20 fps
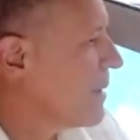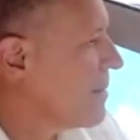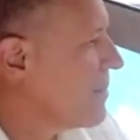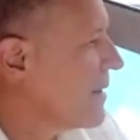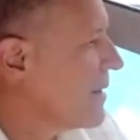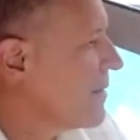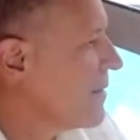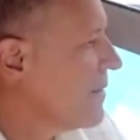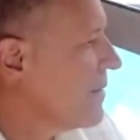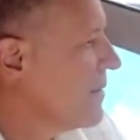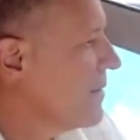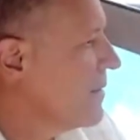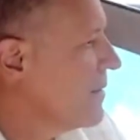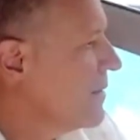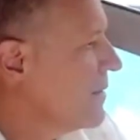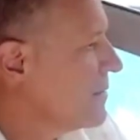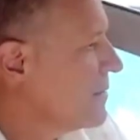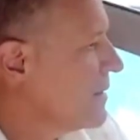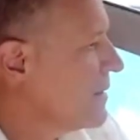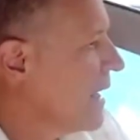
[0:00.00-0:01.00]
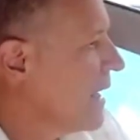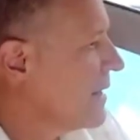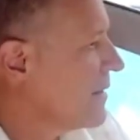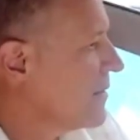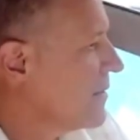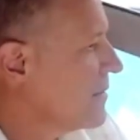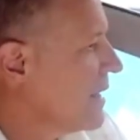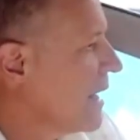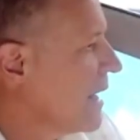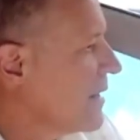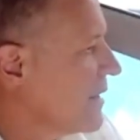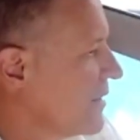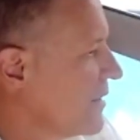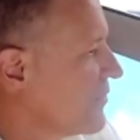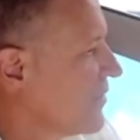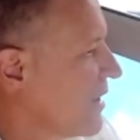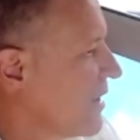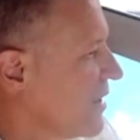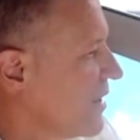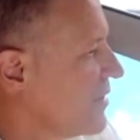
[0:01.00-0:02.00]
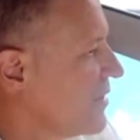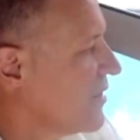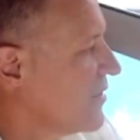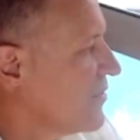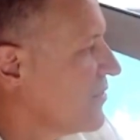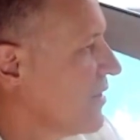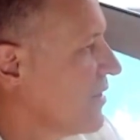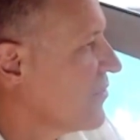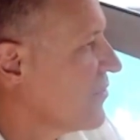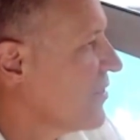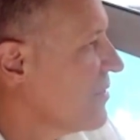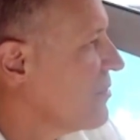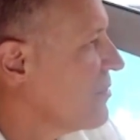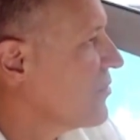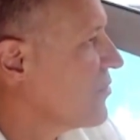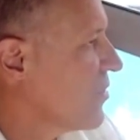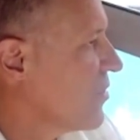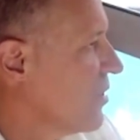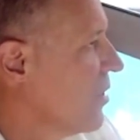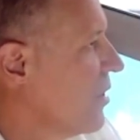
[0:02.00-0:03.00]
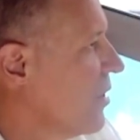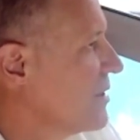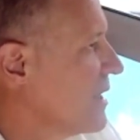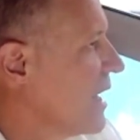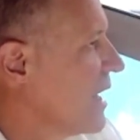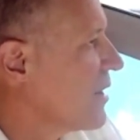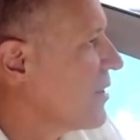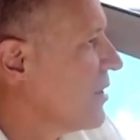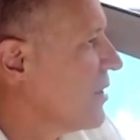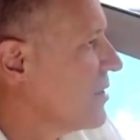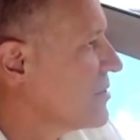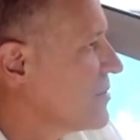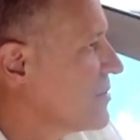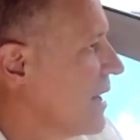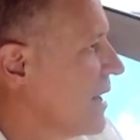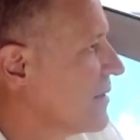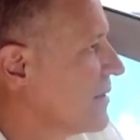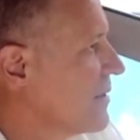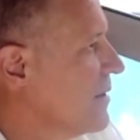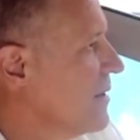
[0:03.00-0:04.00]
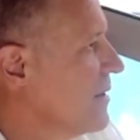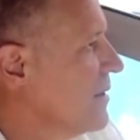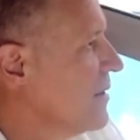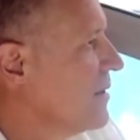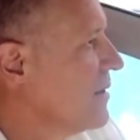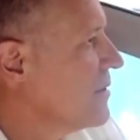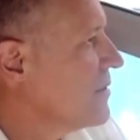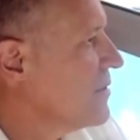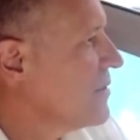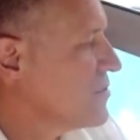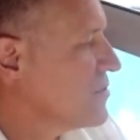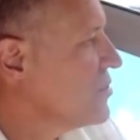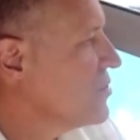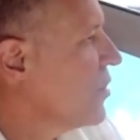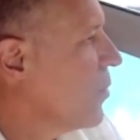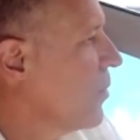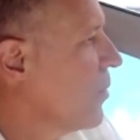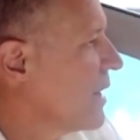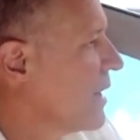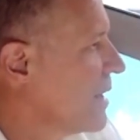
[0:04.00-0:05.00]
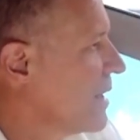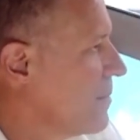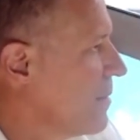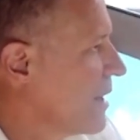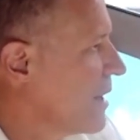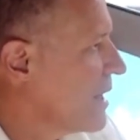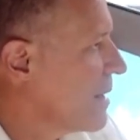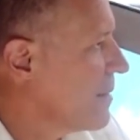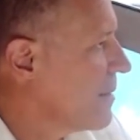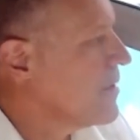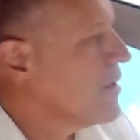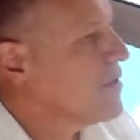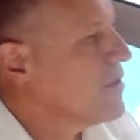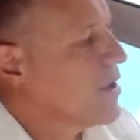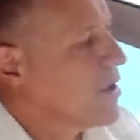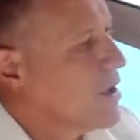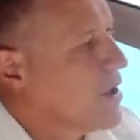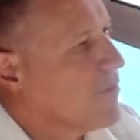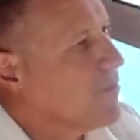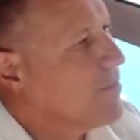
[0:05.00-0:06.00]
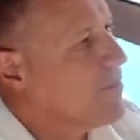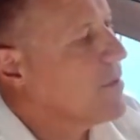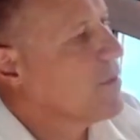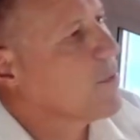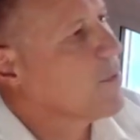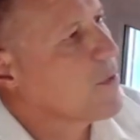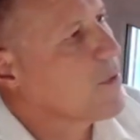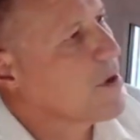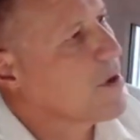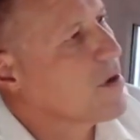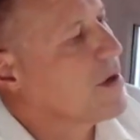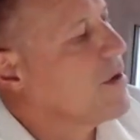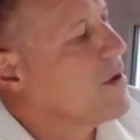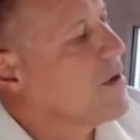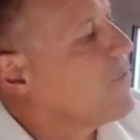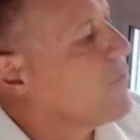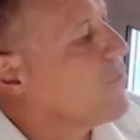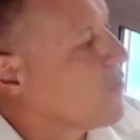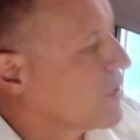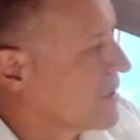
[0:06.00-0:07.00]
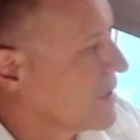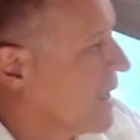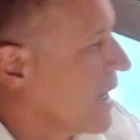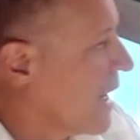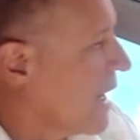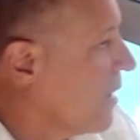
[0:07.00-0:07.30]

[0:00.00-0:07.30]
payment that is a serious clause in that contract. There's no way anybody, the government of Puerto Rico cannot work that